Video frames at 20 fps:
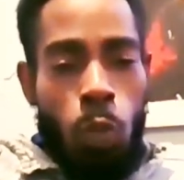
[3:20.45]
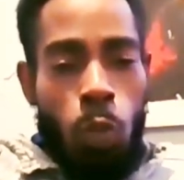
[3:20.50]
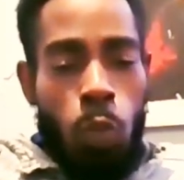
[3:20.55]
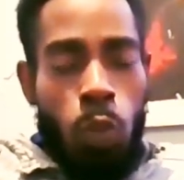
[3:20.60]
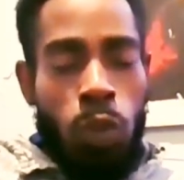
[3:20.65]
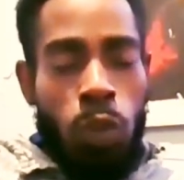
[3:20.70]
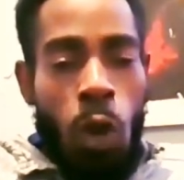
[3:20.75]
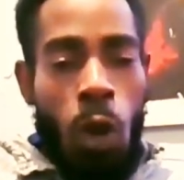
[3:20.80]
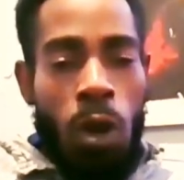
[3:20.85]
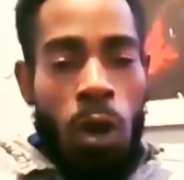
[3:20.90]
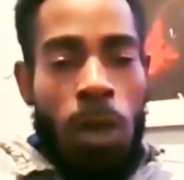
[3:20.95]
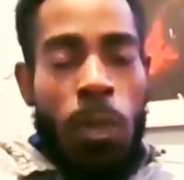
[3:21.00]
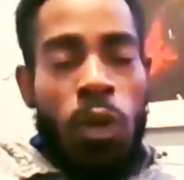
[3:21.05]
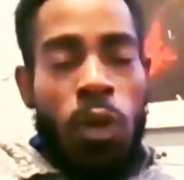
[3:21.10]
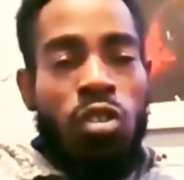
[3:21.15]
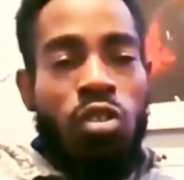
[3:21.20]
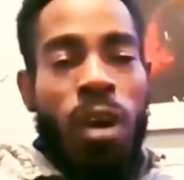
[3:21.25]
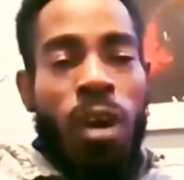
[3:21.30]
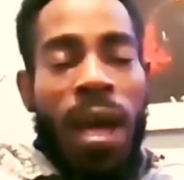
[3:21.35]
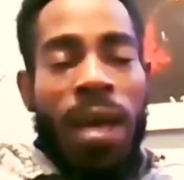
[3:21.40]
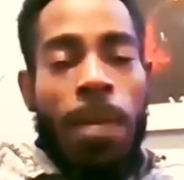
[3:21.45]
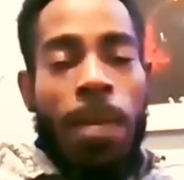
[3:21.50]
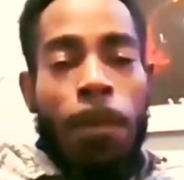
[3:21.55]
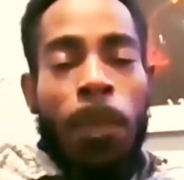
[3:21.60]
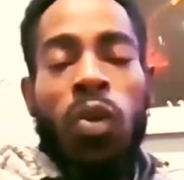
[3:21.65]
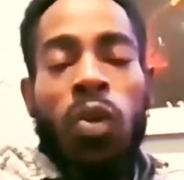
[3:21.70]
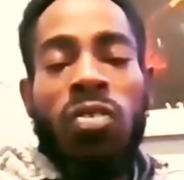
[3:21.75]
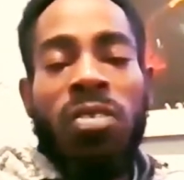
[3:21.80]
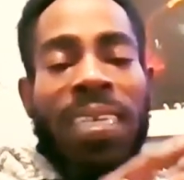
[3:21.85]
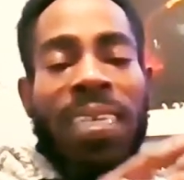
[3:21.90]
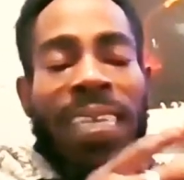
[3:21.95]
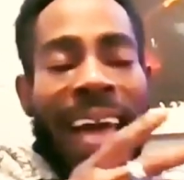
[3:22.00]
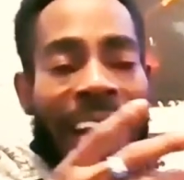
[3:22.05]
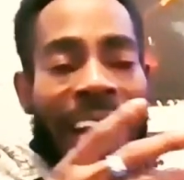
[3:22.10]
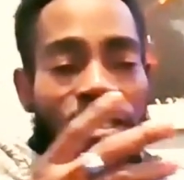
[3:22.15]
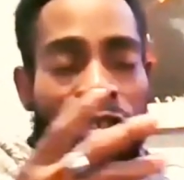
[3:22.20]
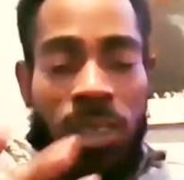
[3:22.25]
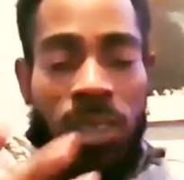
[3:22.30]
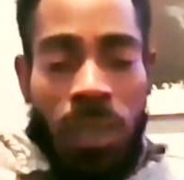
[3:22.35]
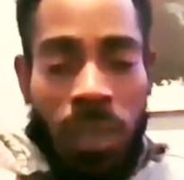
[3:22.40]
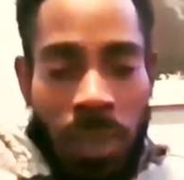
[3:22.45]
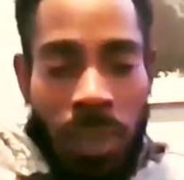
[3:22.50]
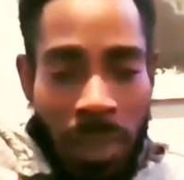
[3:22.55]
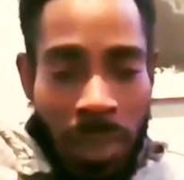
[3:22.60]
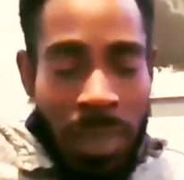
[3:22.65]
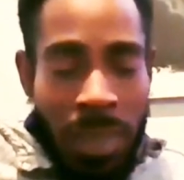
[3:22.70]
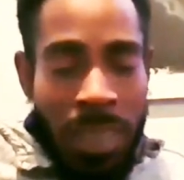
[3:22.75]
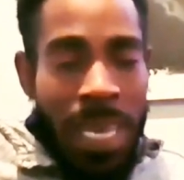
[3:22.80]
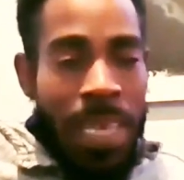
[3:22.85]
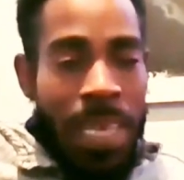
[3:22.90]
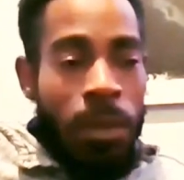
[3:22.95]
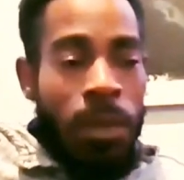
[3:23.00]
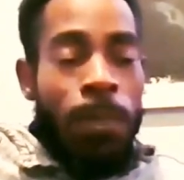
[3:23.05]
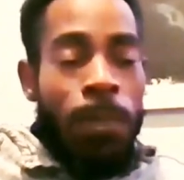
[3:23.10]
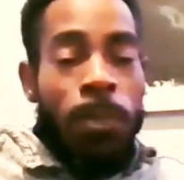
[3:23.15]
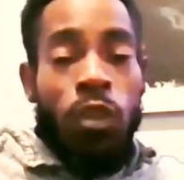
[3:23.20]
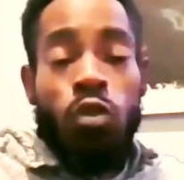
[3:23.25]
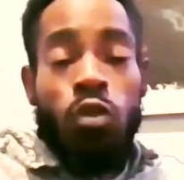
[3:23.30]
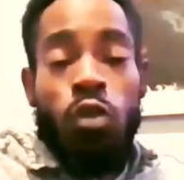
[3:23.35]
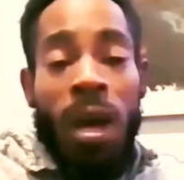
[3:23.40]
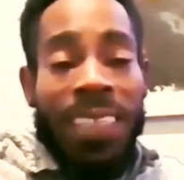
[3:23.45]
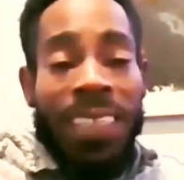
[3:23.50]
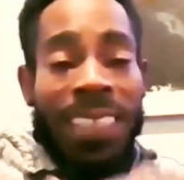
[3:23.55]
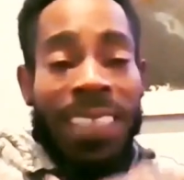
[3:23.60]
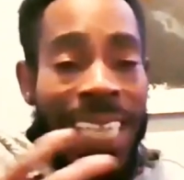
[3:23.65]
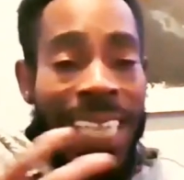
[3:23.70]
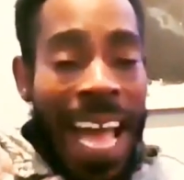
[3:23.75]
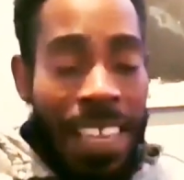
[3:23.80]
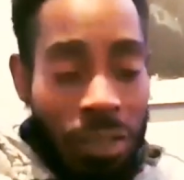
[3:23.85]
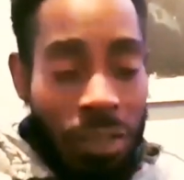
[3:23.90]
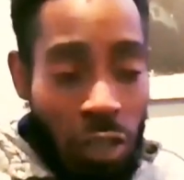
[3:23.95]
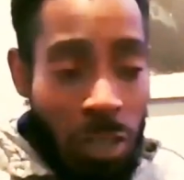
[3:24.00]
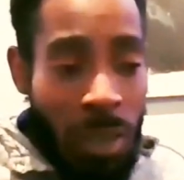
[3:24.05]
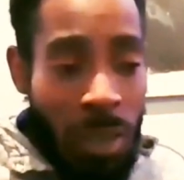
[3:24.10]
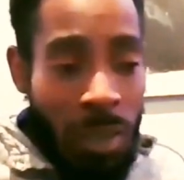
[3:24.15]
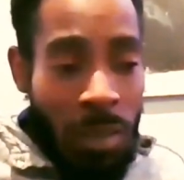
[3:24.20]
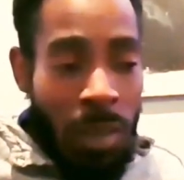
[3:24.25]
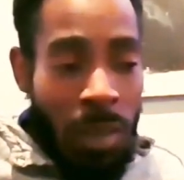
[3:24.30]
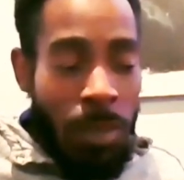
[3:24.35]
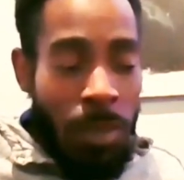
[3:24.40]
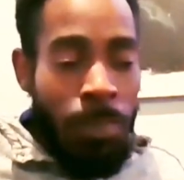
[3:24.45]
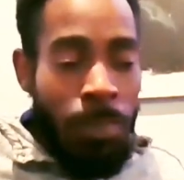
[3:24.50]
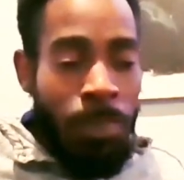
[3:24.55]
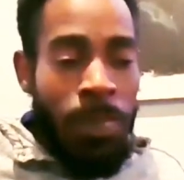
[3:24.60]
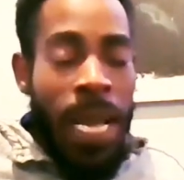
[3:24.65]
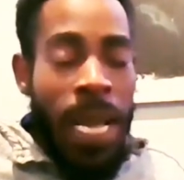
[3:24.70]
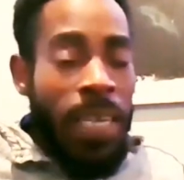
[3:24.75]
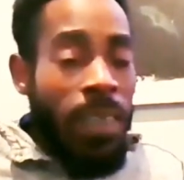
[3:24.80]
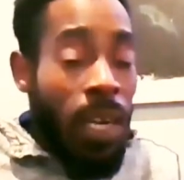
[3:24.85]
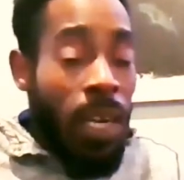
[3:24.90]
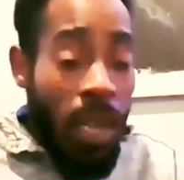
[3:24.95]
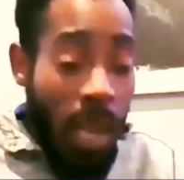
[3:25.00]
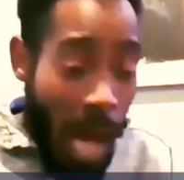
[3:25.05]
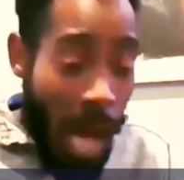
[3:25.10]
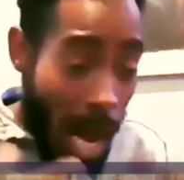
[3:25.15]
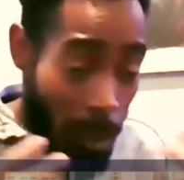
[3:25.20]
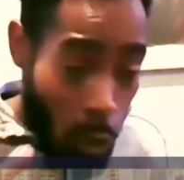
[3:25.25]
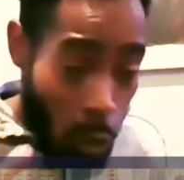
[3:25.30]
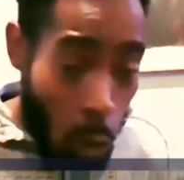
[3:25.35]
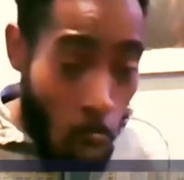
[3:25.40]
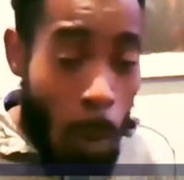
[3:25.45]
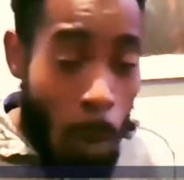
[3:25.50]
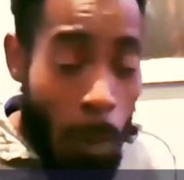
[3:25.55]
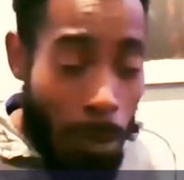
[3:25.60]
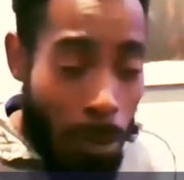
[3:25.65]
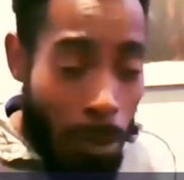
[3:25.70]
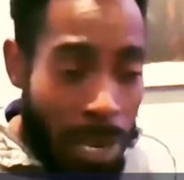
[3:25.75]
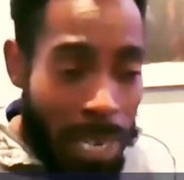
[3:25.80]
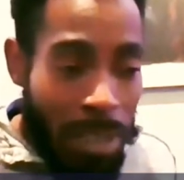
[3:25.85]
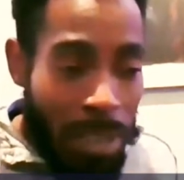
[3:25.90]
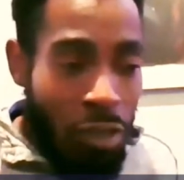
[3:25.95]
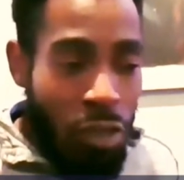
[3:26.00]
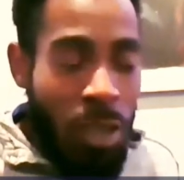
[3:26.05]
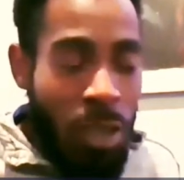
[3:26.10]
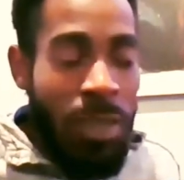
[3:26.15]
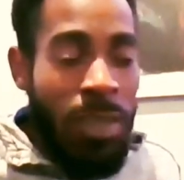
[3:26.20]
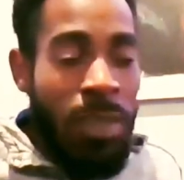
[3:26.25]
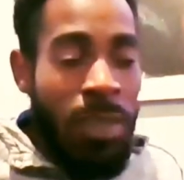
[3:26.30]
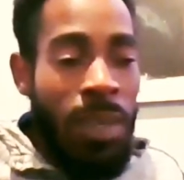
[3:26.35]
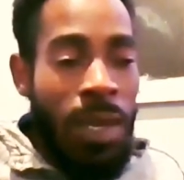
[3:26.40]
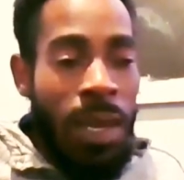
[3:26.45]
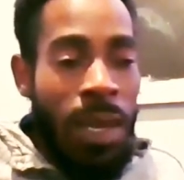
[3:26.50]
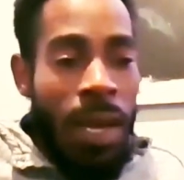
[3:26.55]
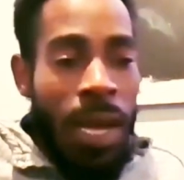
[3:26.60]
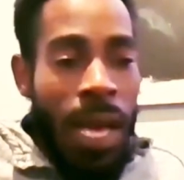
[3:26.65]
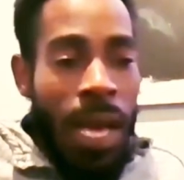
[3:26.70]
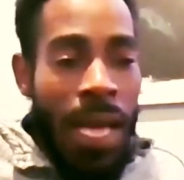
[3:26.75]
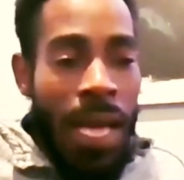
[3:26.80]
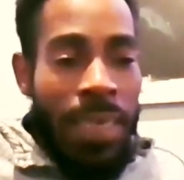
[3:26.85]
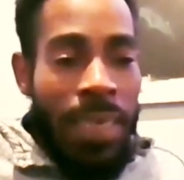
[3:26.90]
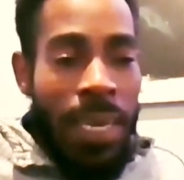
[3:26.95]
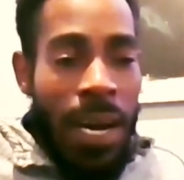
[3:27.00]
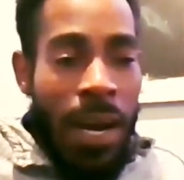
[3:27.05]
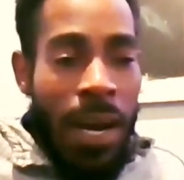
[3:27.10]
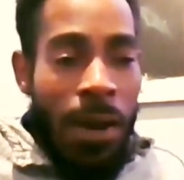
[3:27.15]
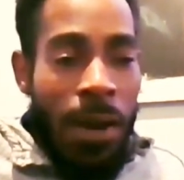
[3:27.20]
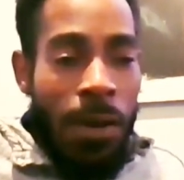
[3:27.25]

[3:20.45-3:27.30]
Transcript: we talk about multinationals and transnationals and the large corporation, and